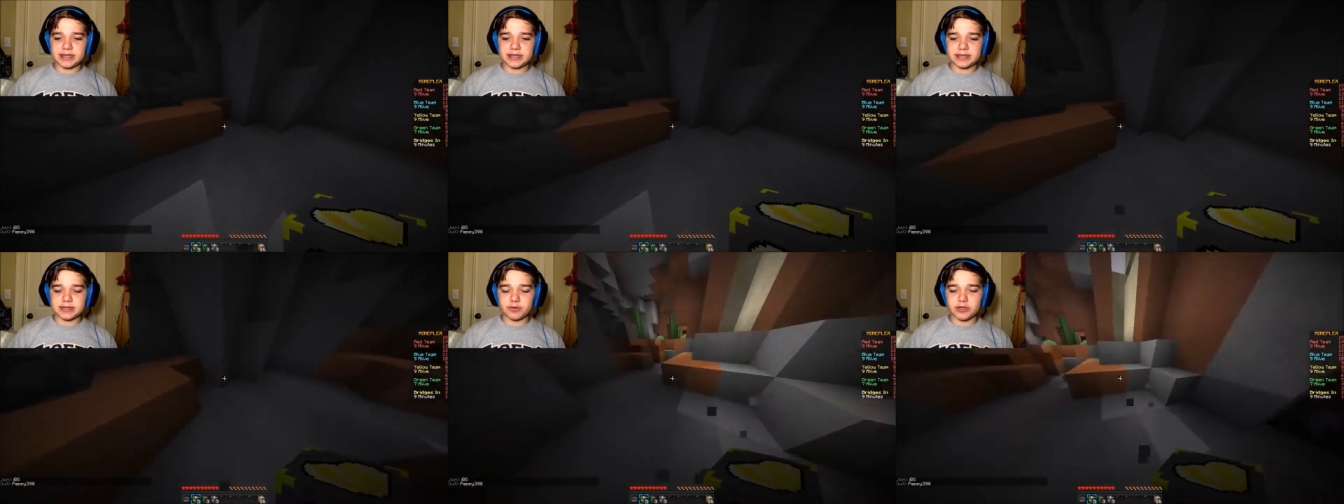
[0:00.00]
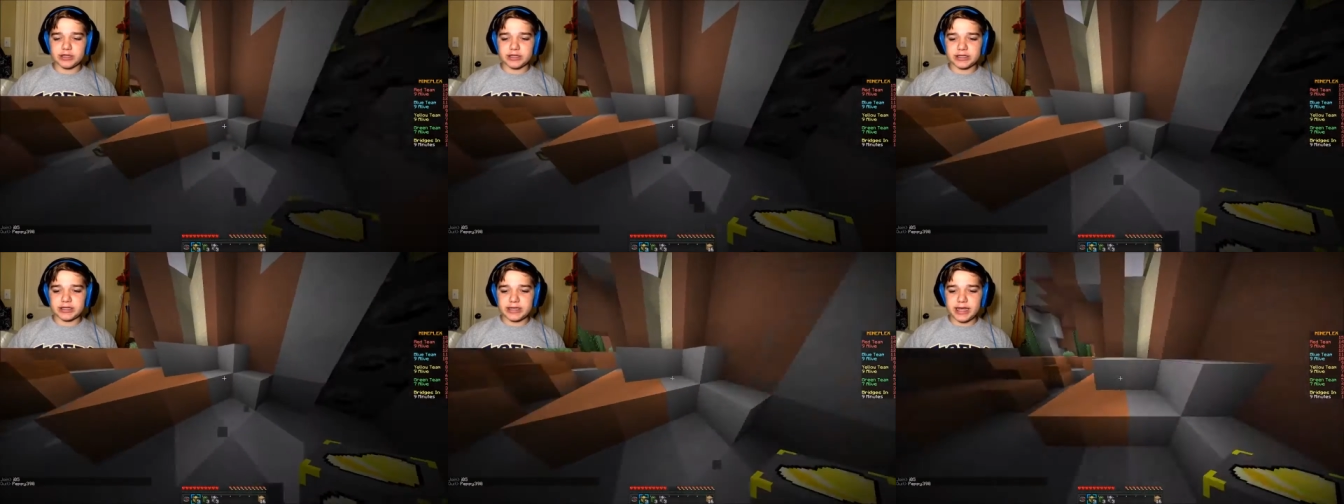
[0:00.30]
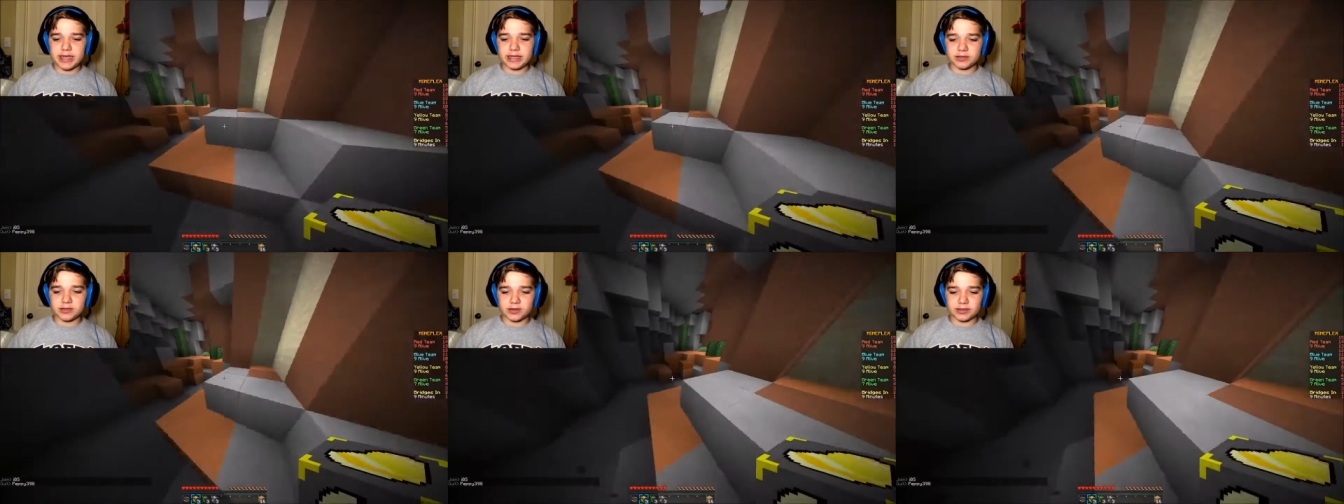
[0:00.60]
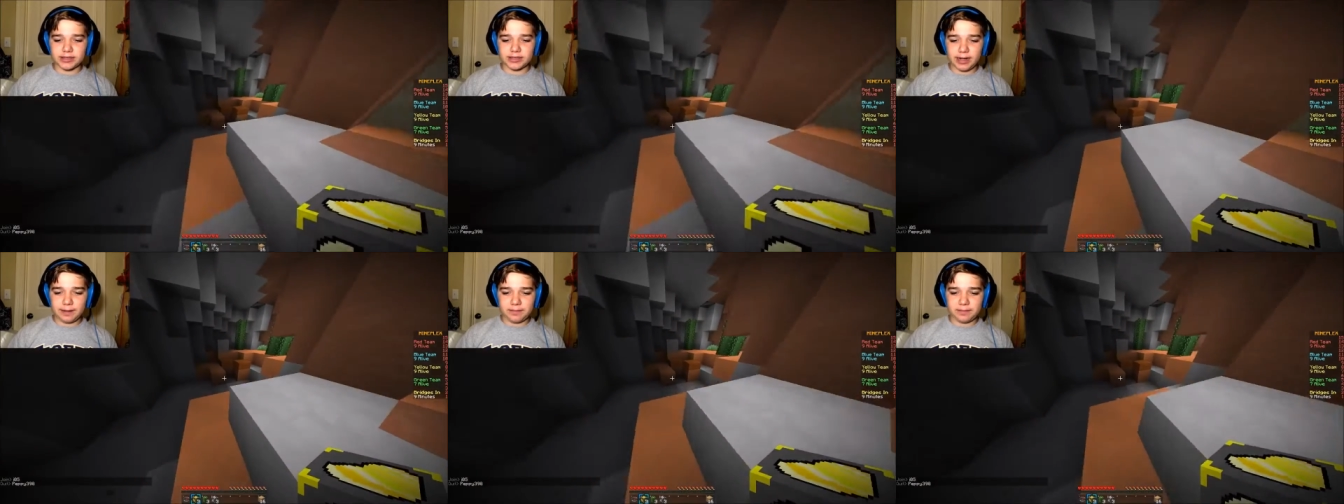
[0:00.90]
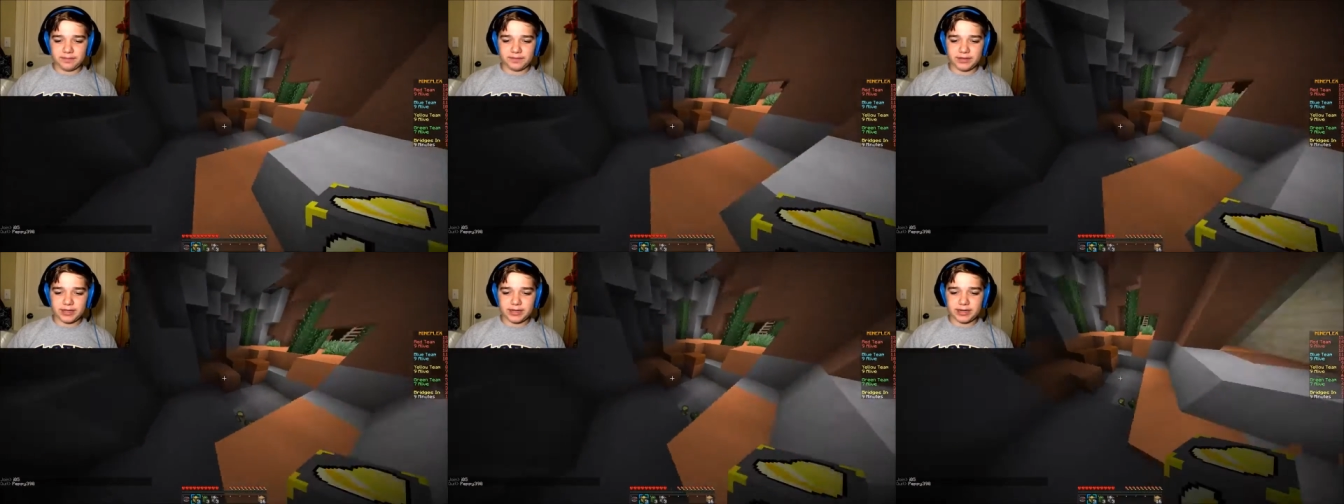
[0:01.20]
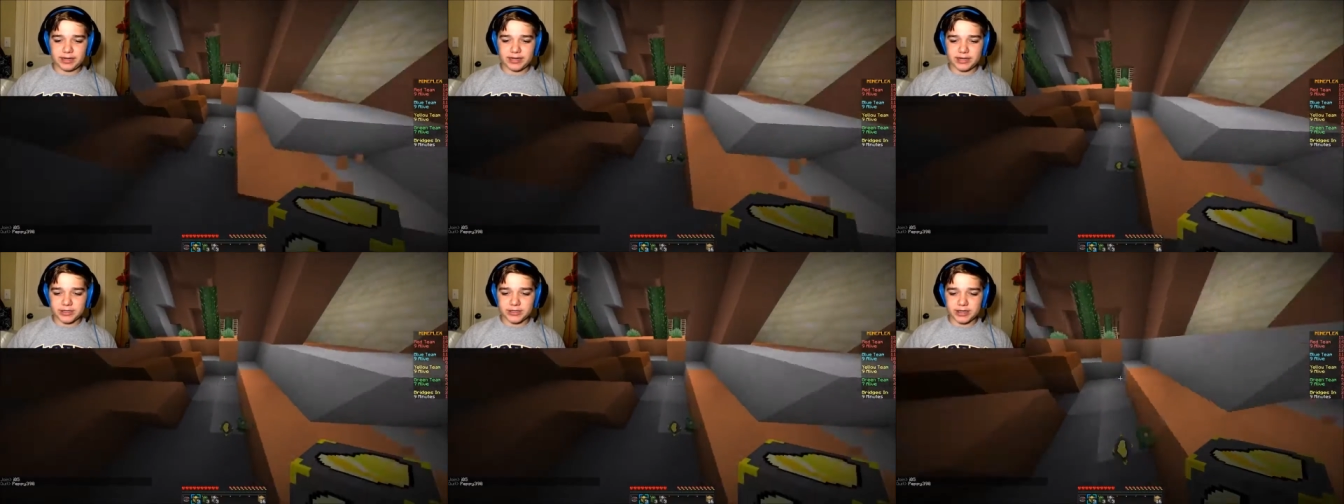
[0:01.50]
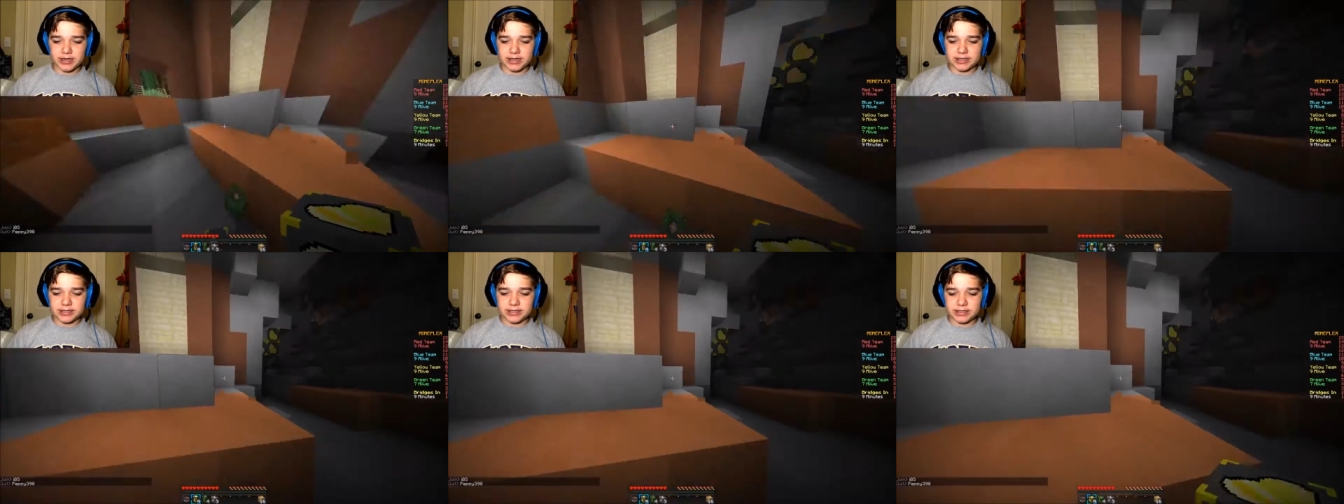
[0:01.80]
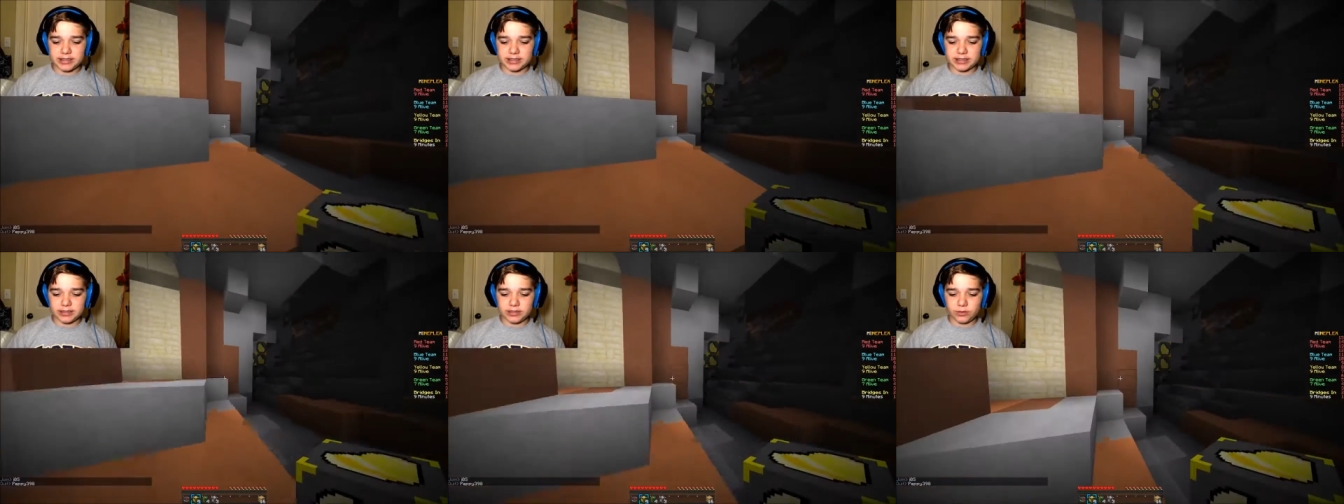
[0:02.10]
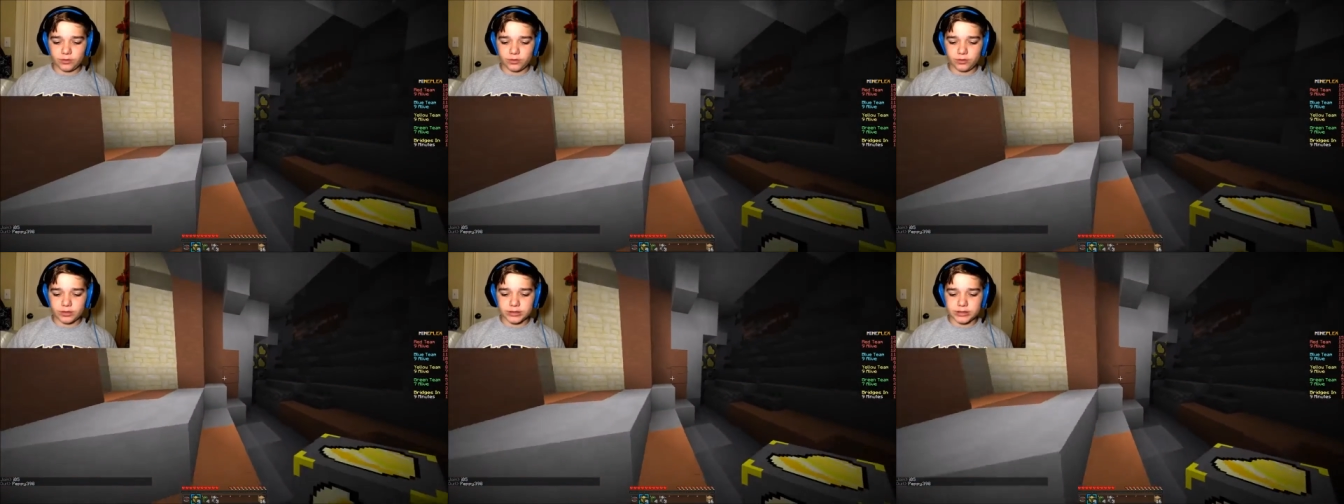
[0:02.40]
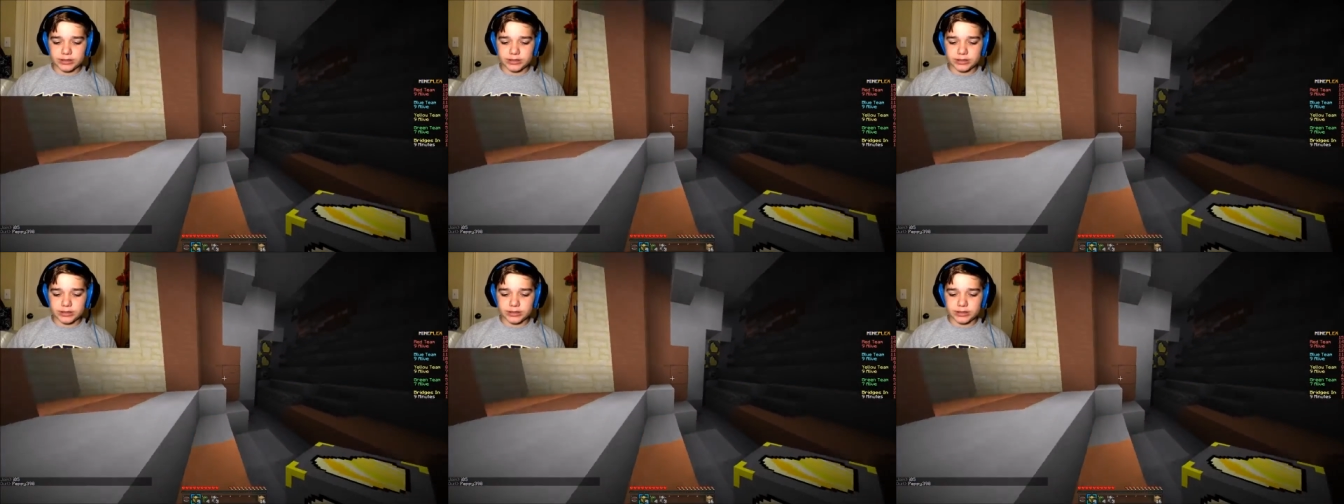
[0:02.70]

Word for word: someone stands on top of it and tries to get the ores